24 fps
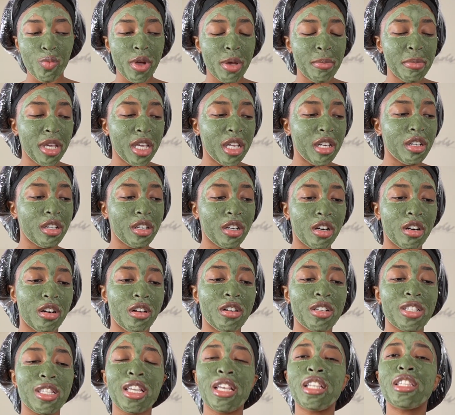Women,
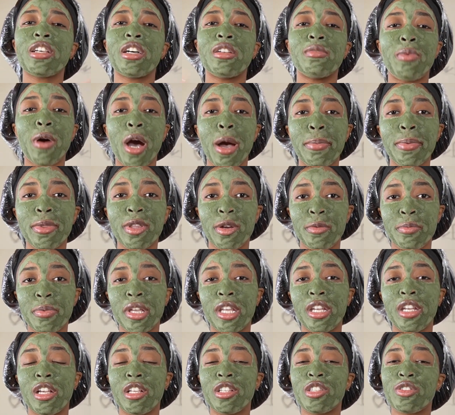girls, it's unpopular
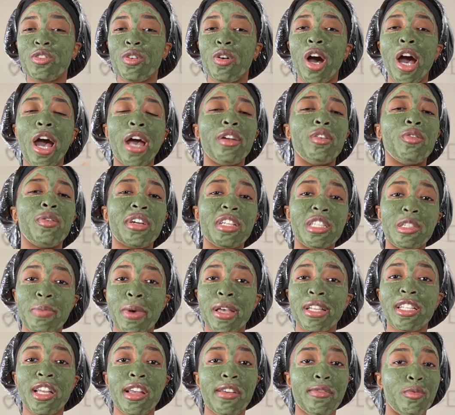opinion, so I don't
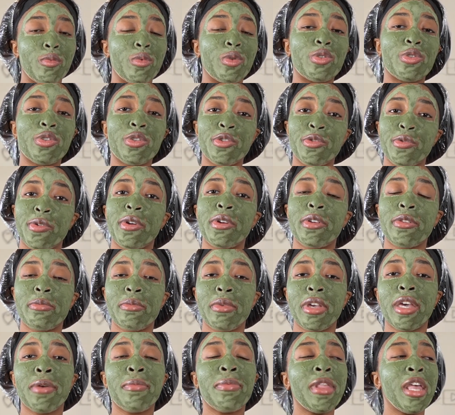expect everyone to agree with
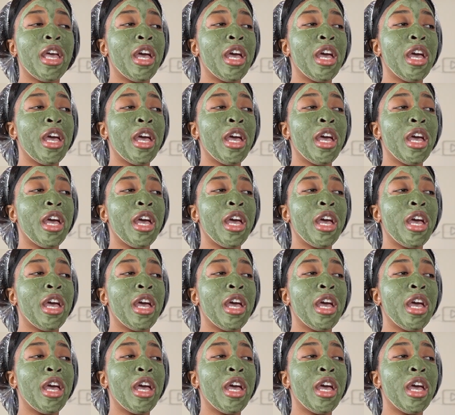me.